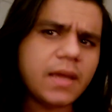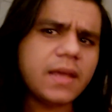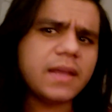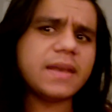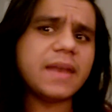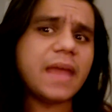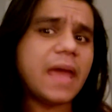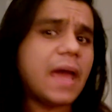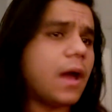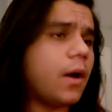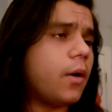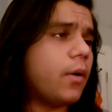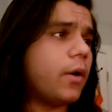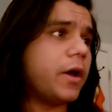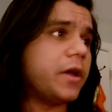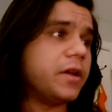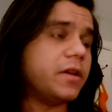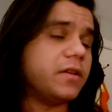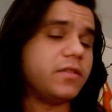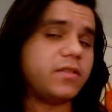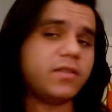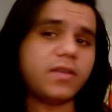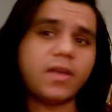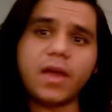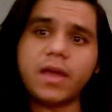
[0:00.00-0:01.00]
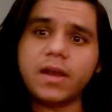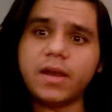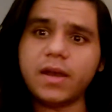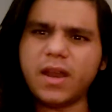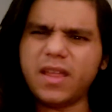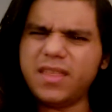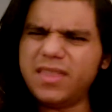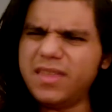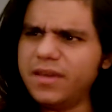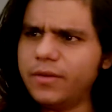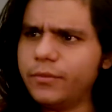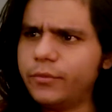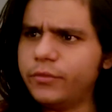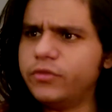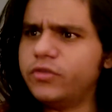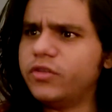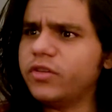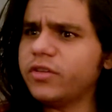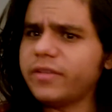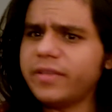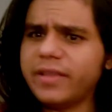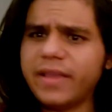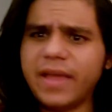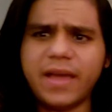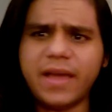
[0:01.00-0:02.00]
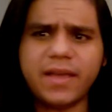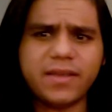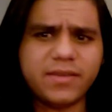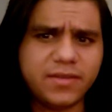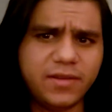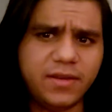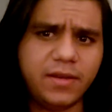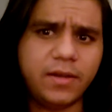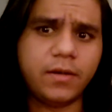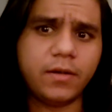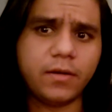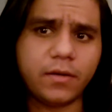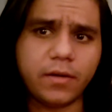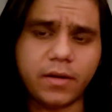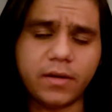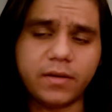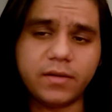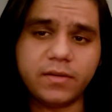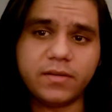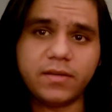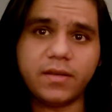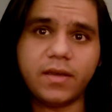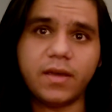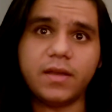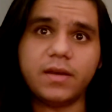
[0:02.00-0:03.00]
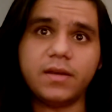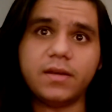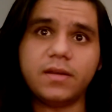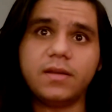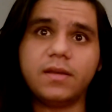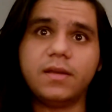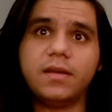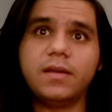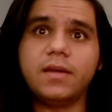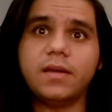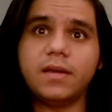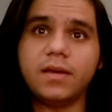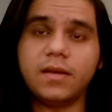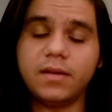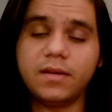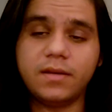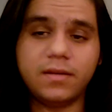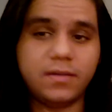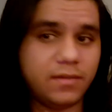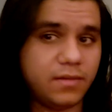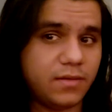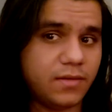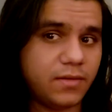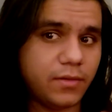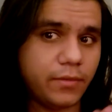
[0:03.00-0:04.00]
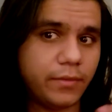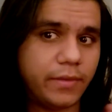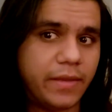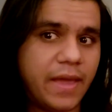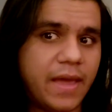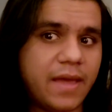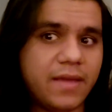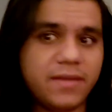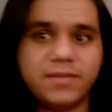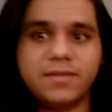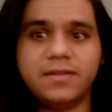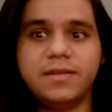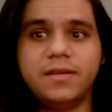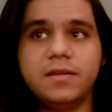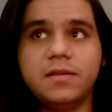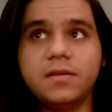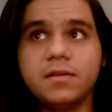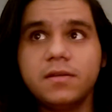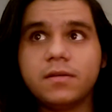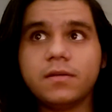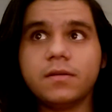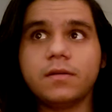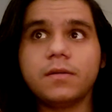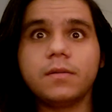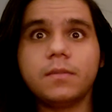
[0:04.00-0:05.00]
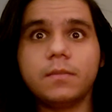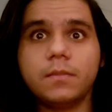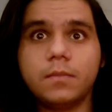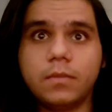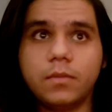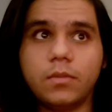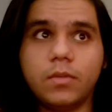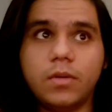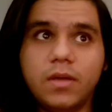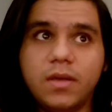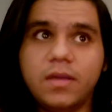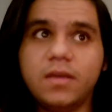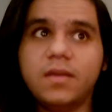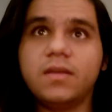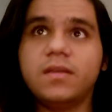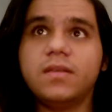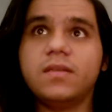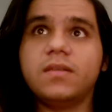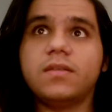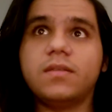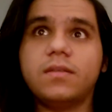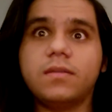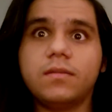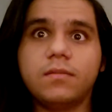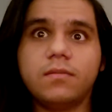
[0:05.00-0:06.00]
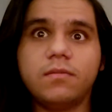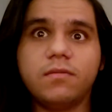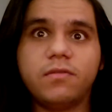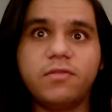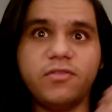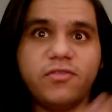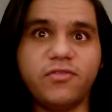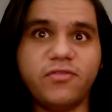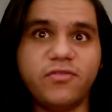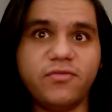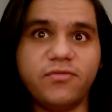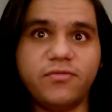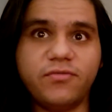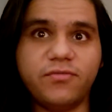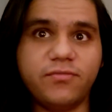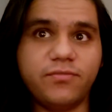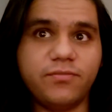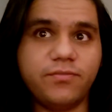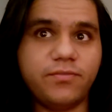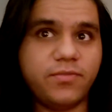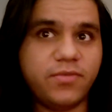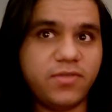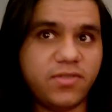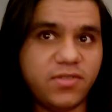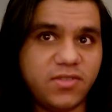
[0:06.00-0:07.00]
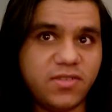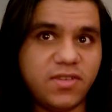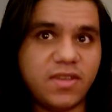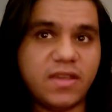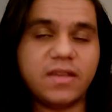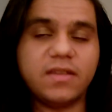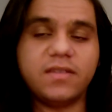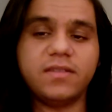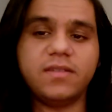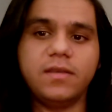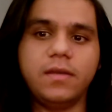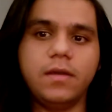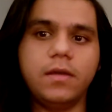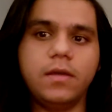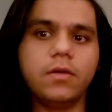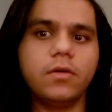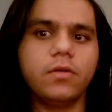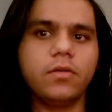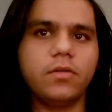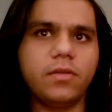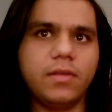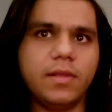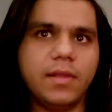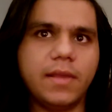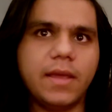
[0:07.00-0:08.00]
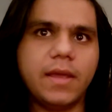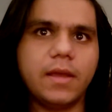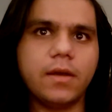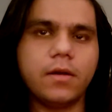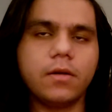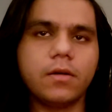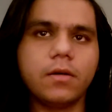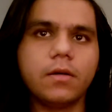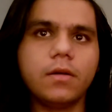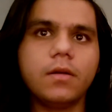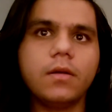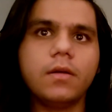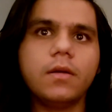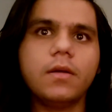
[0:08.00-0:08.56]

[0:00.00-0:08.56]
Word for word: Now I decided. I think it was just last year I decided so last year is six years later.